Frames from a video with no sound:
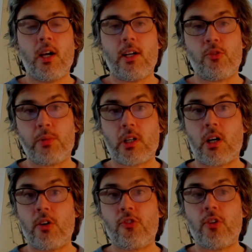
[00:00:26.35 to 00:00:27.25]
is
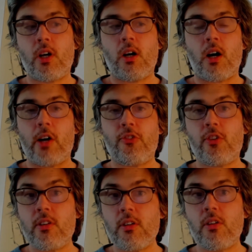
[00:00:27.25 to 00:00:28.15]
because I
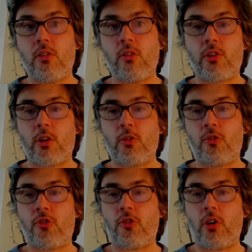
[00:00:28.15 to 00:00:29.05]
see that
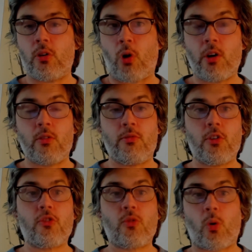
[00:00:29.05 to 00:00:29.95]
there's a lot of
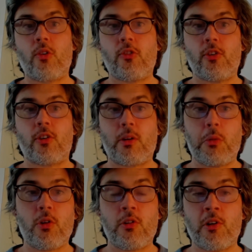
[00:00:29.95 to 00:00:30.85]
discourse in the
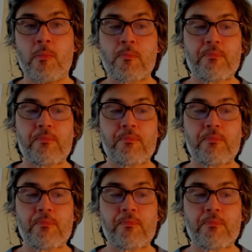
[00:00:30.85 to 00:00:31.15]
community